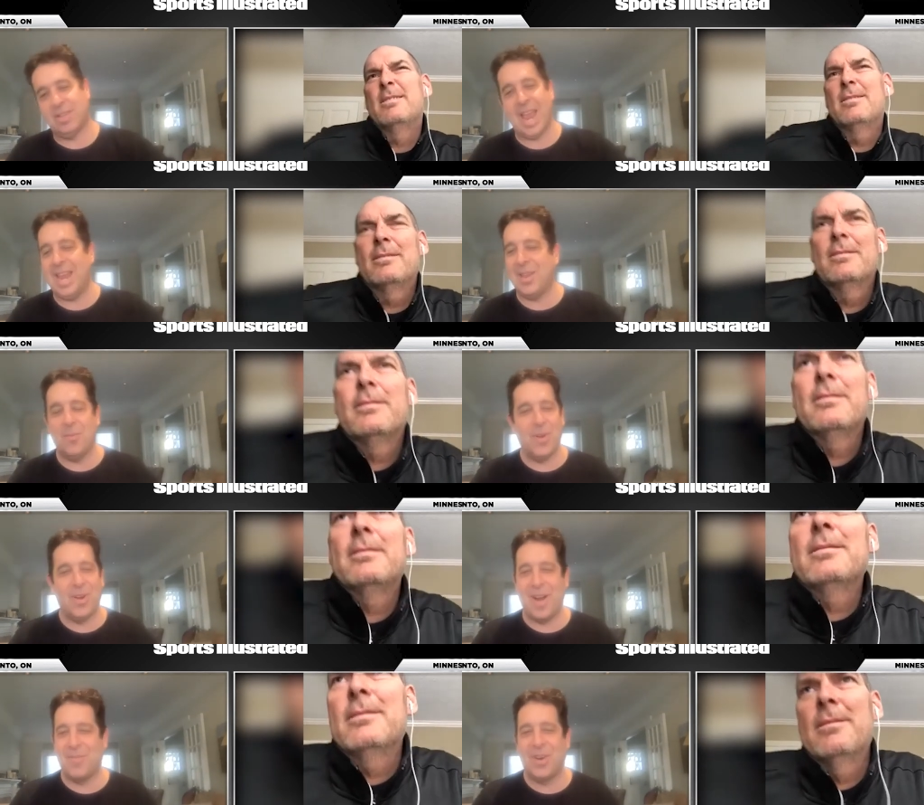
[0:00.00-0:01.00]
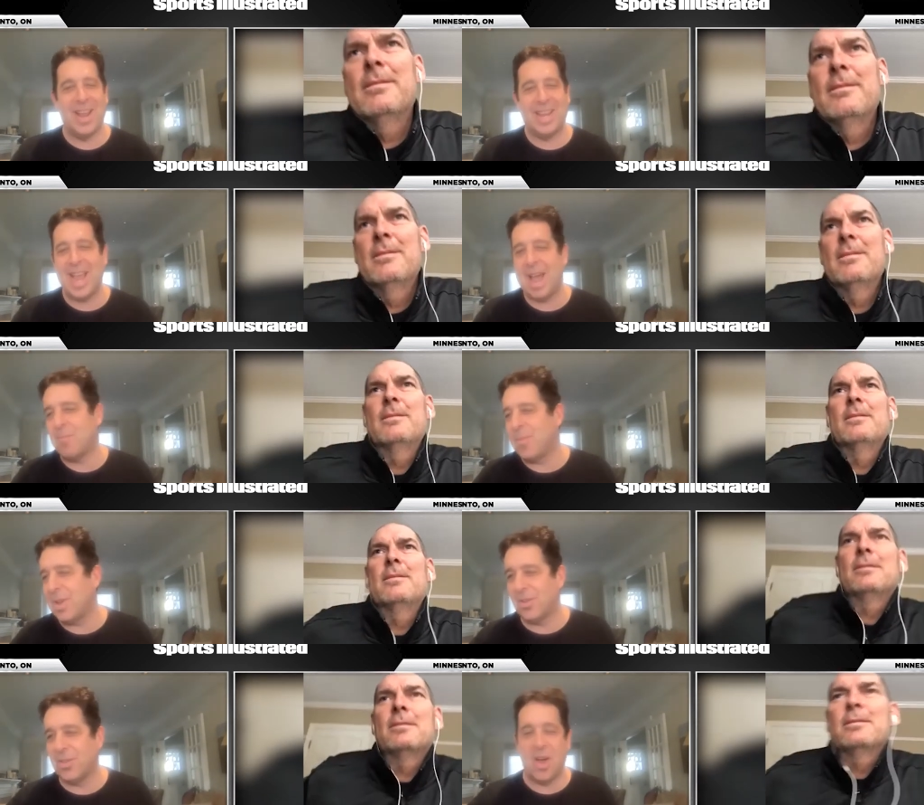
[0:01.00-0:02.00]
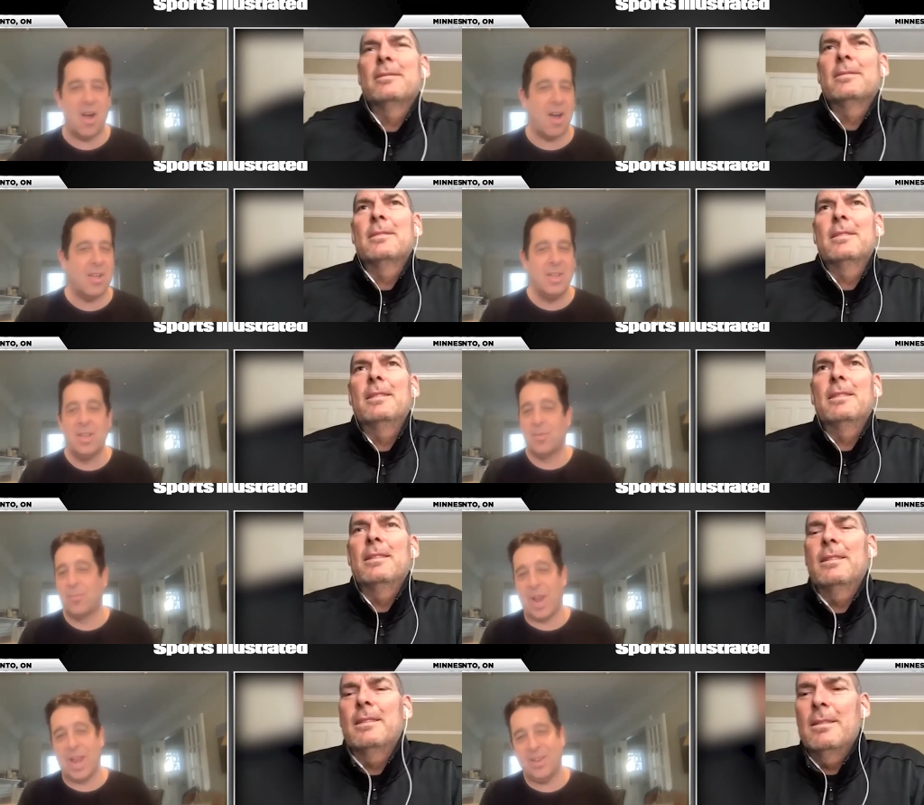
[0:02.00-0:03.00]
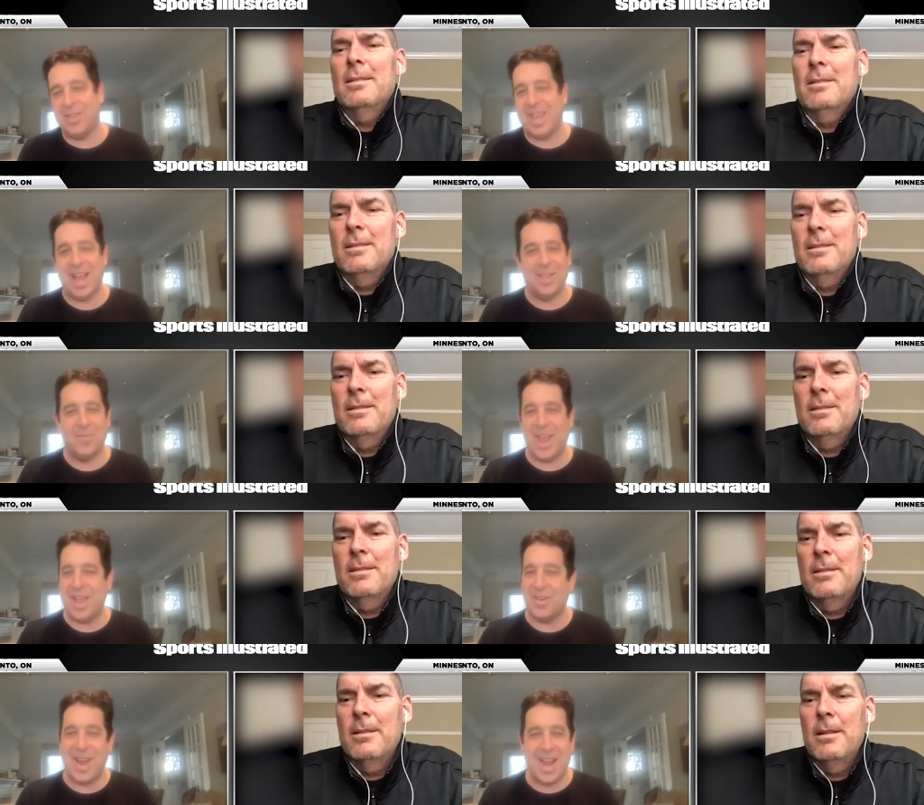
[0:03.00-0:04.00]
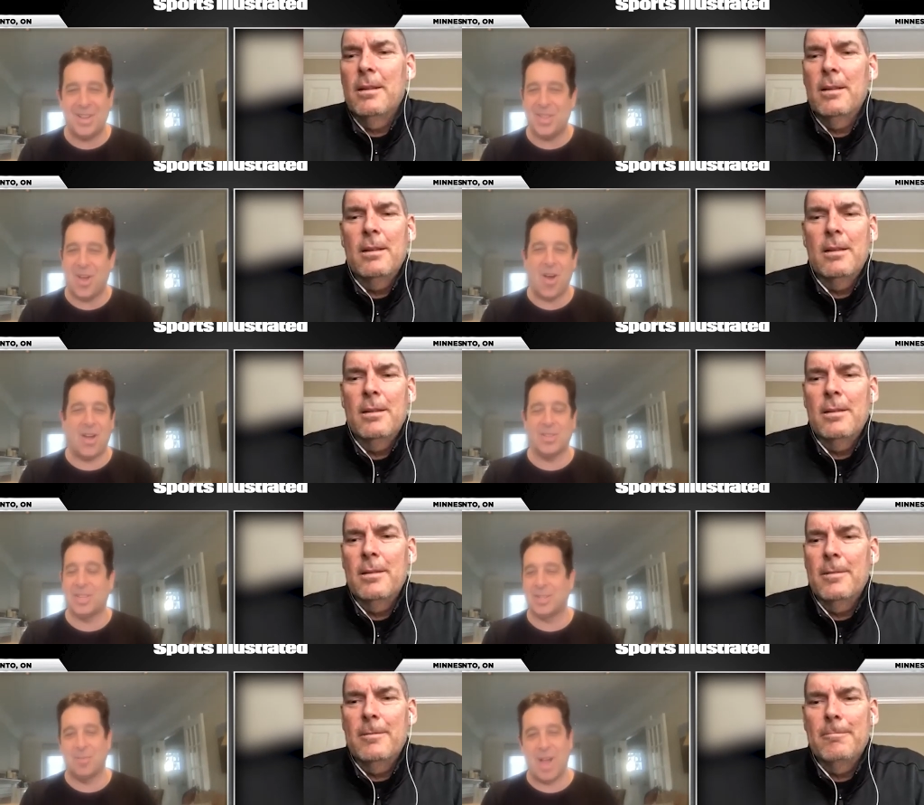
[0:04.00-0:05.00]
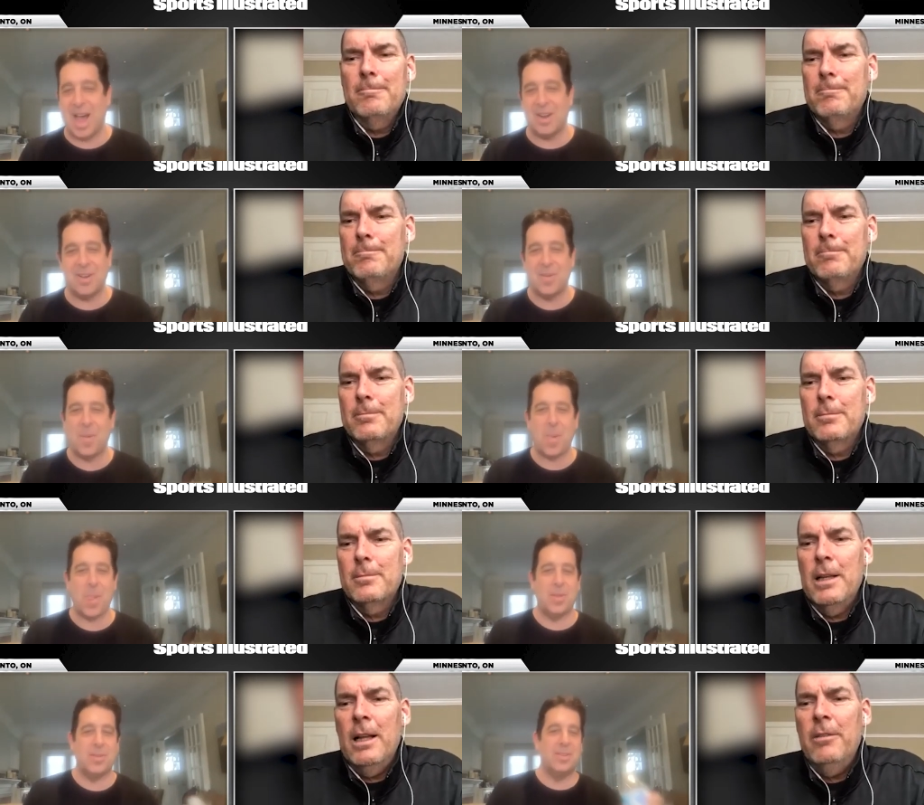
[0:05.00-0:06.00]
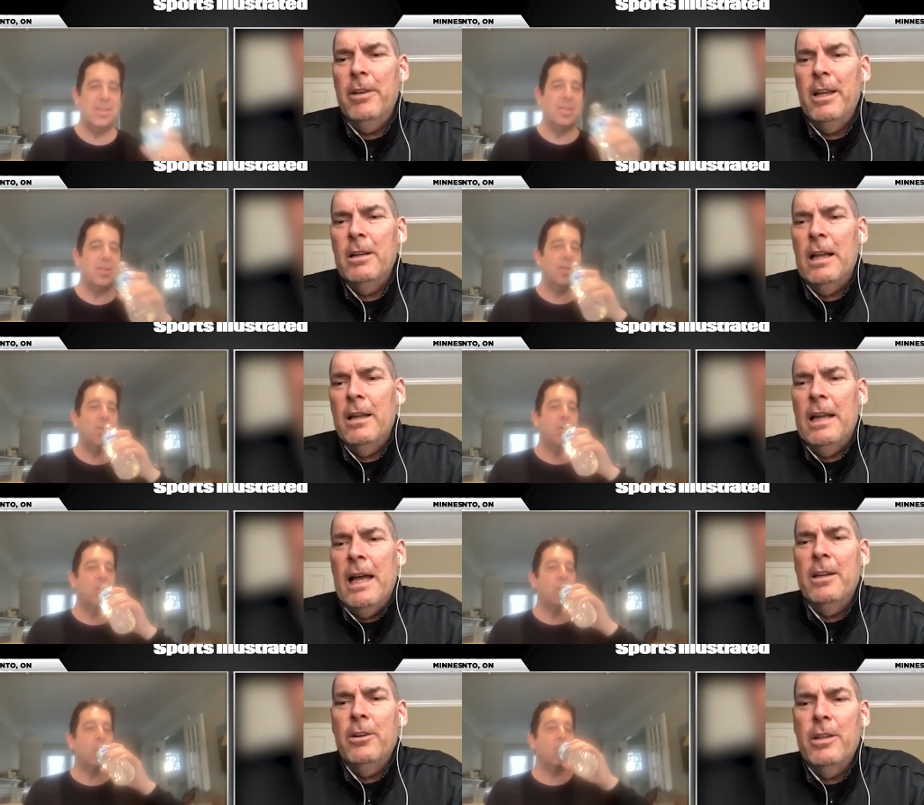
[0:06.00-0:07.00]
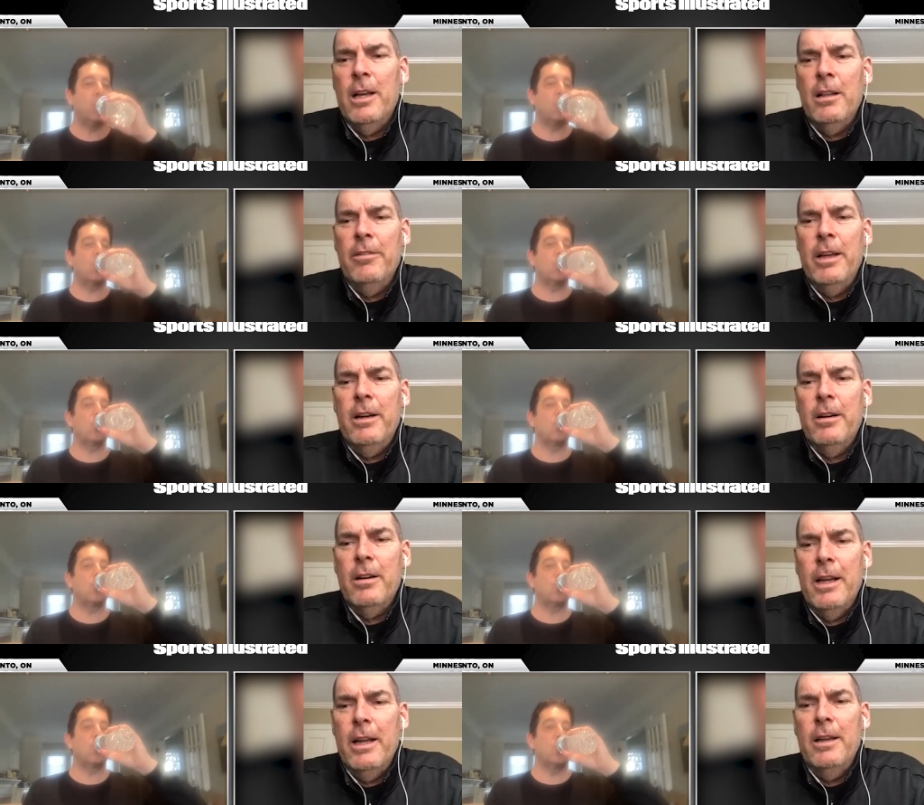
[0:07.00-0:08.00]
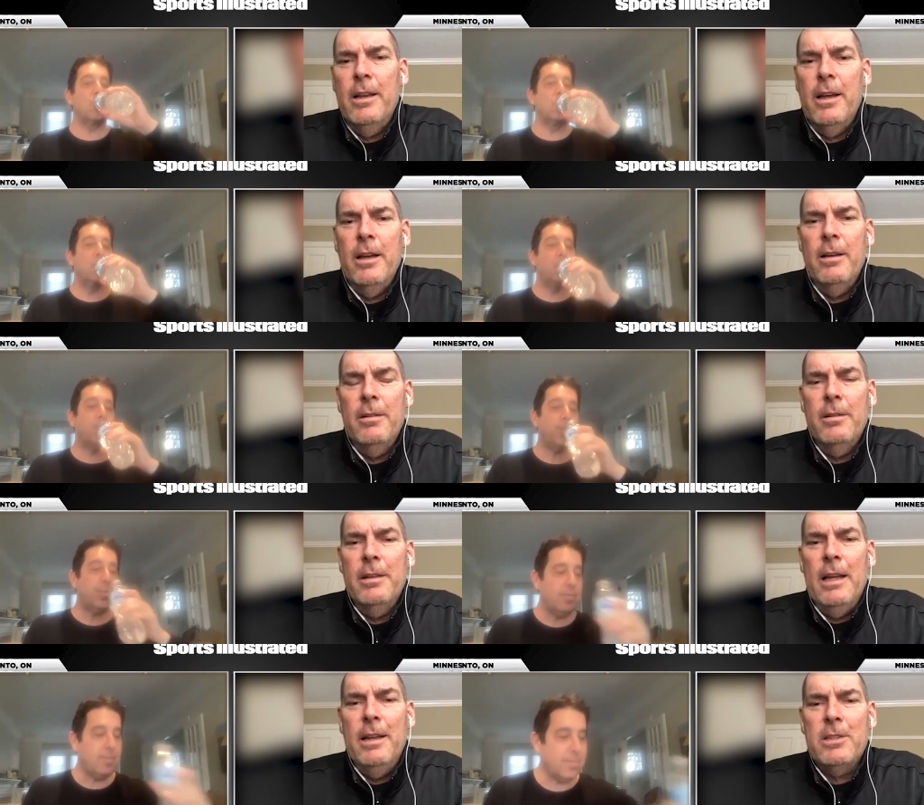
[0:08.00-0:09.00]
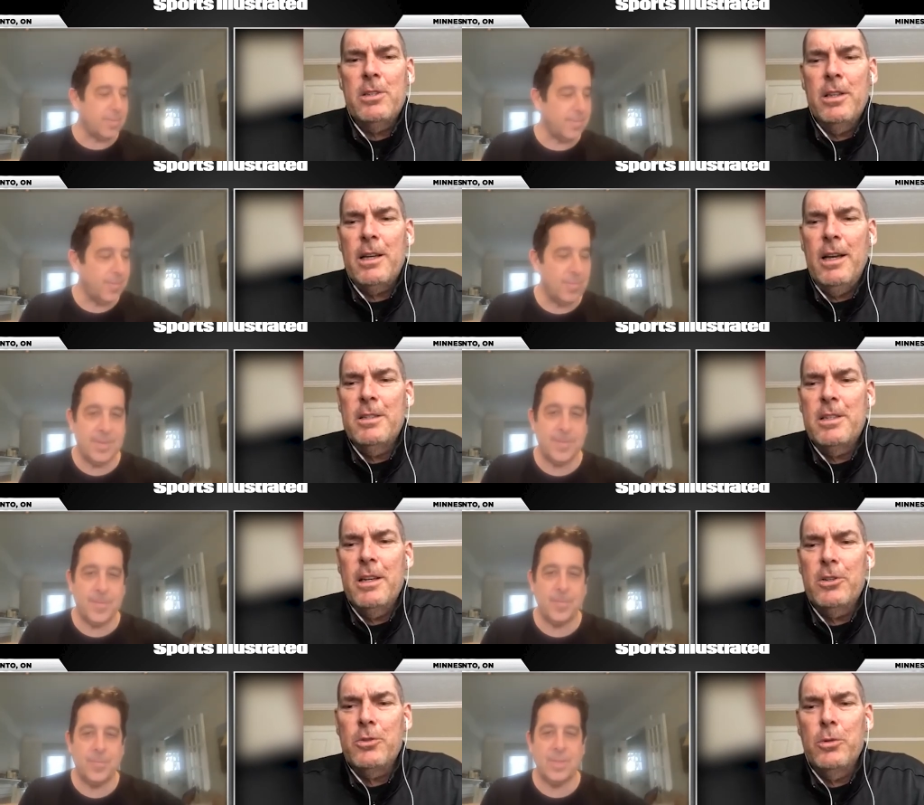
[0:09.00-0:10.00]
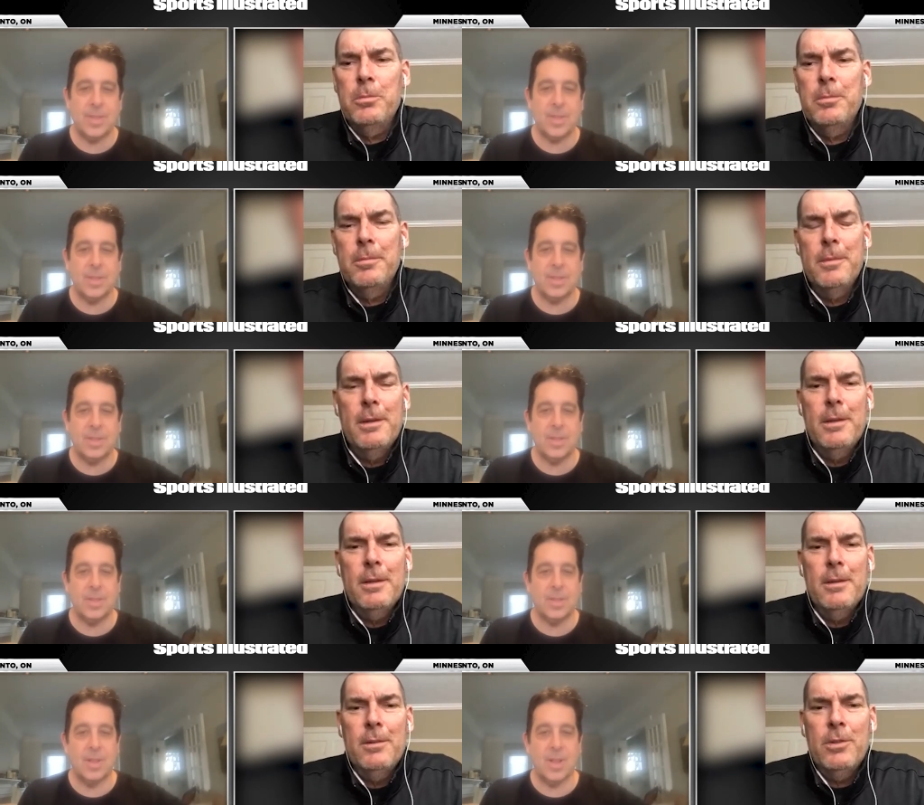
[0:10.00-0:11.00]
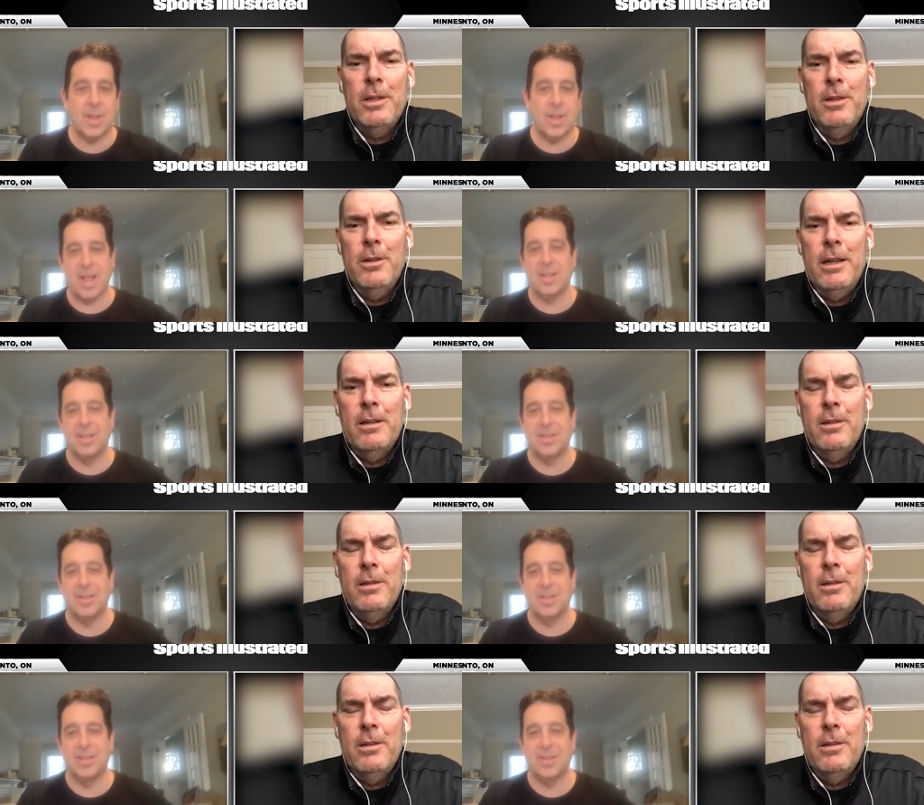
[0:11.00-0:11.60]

Speaker 1: take it wherever I get, middle of the hall, right near the elevator, end of the hall, does it matter.
Speaker 2: Elevate not, not near the elevator and uh, not next to the concierge room. So you don't